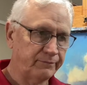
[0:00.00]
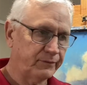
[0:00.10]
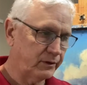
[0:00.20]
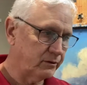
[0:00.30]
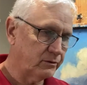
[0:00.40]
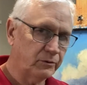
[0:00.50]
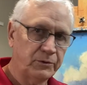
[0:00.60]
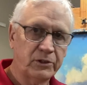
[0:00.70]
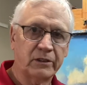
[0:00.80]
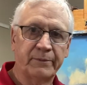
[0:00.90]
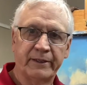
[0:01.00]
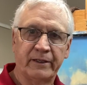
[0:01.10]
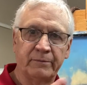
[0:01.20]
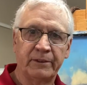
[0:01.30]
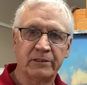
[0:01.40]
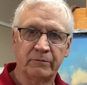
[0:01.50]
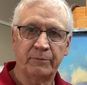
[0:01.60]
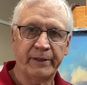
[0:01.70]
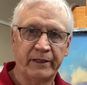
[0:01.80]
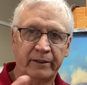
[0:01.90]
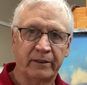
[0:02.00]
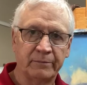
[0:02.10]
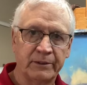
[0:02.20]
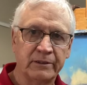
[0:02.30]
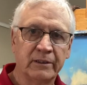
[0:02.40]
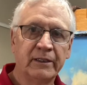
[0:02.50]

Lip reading: We talked about elements, we painted elements.